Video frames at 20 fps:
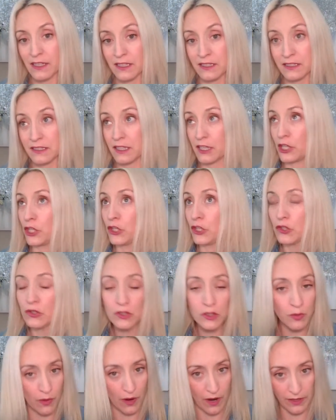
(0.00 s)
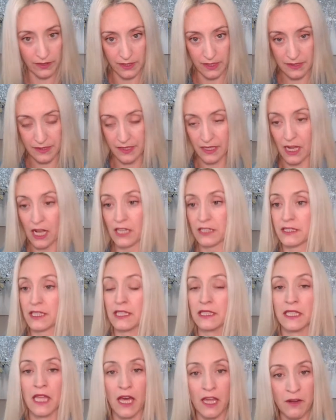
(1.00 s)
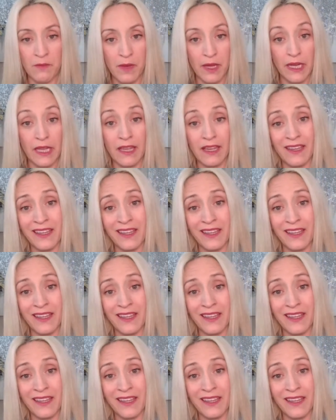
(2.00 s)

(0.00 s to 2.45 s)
is a huge process and it costs a lot of money.